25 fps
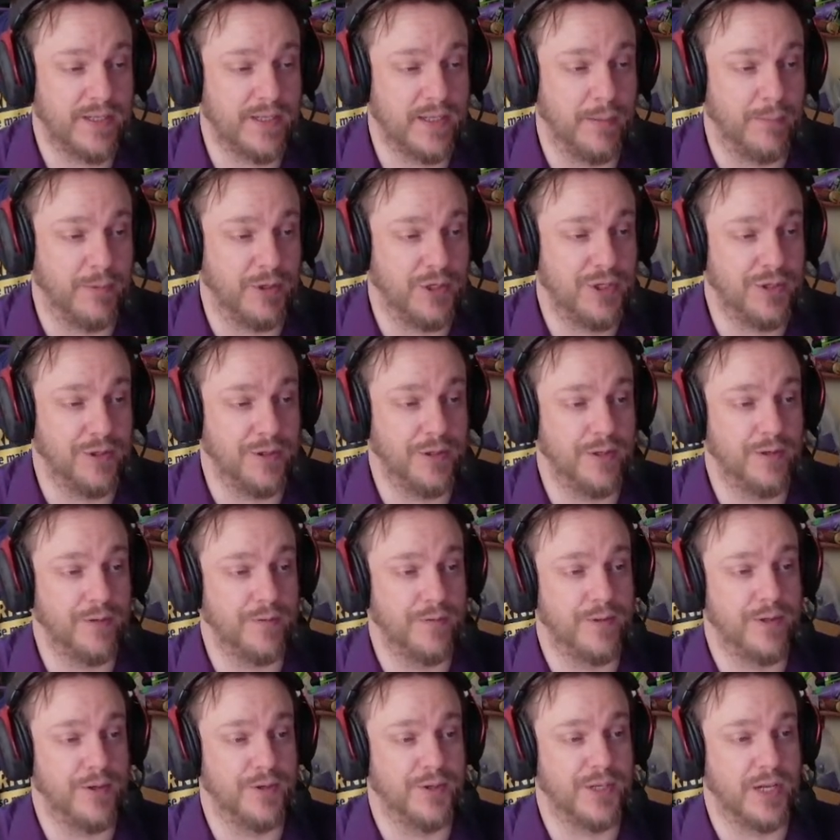Let me show you.
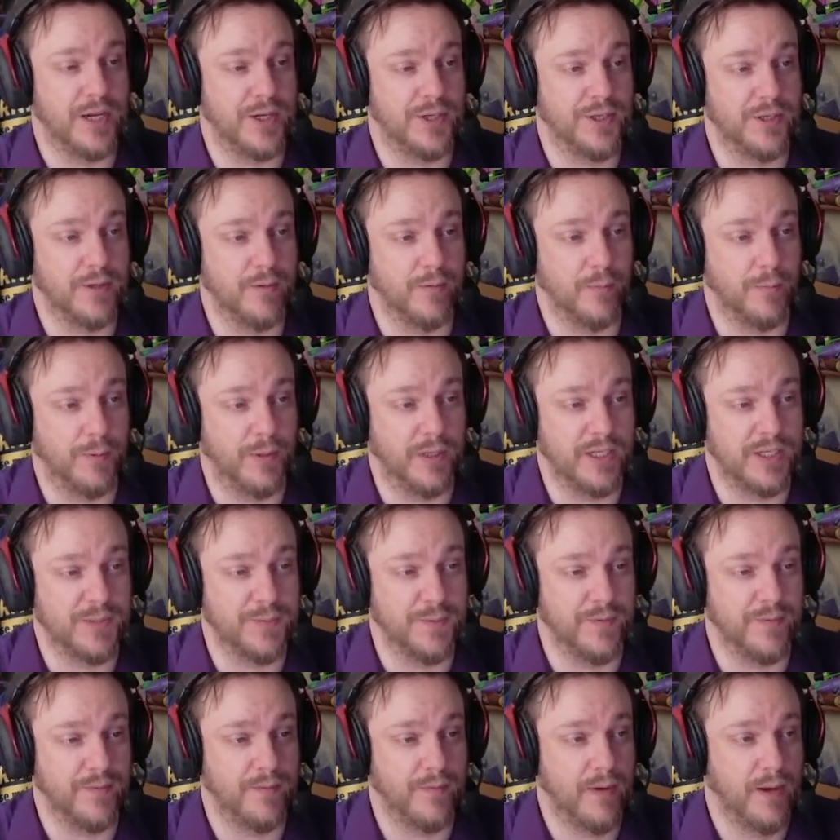There's actually a replacement.